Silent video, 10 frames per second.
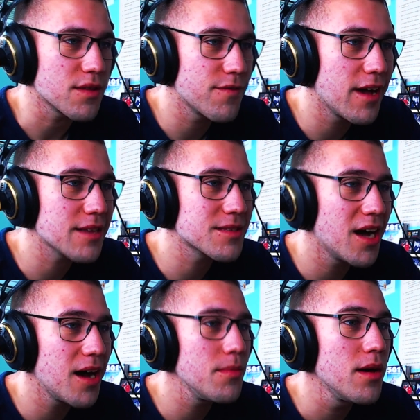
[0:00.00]
In fact,
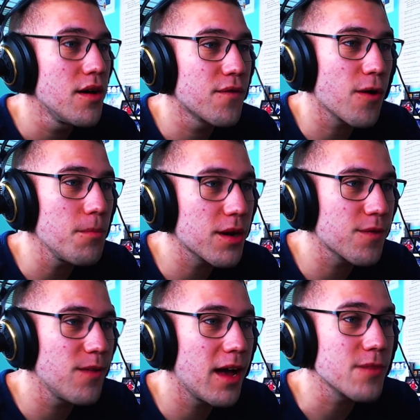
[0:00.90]
Tom from
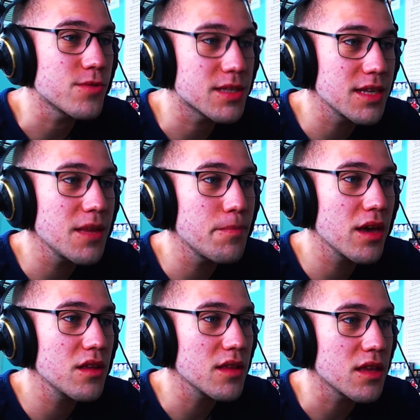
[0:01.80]
McFly was in the
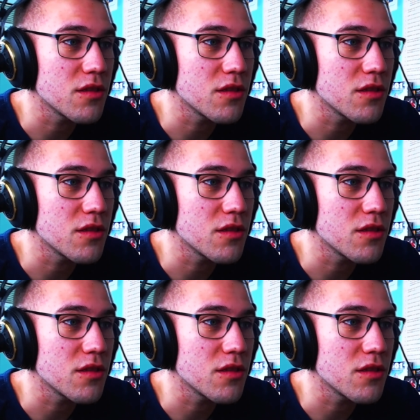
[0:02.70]
band